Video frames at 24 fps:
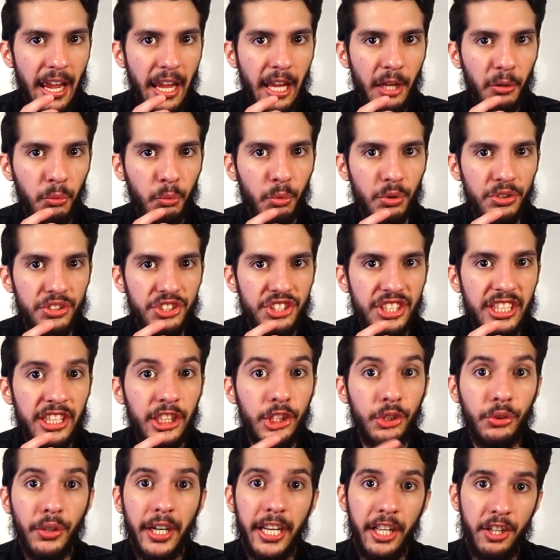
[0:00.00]
and we'll see
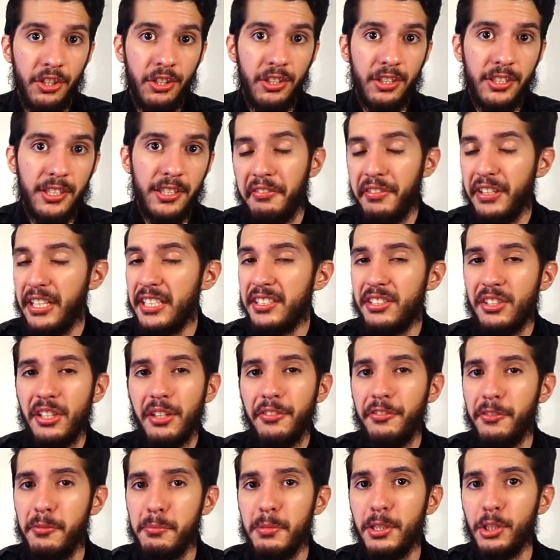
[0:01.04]
Grey Hulk. If you guys are
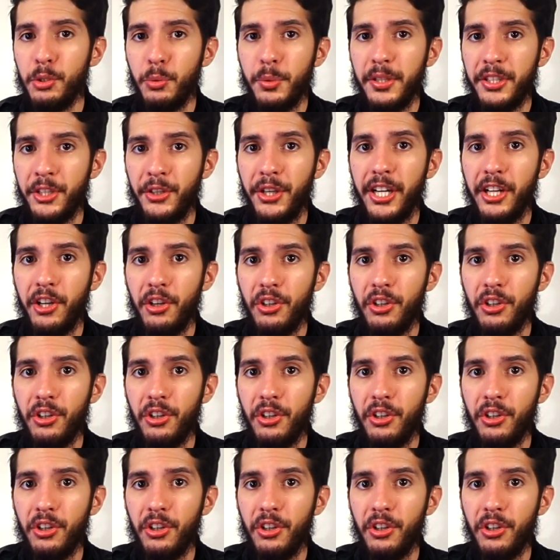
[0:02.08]
not familiar with Grey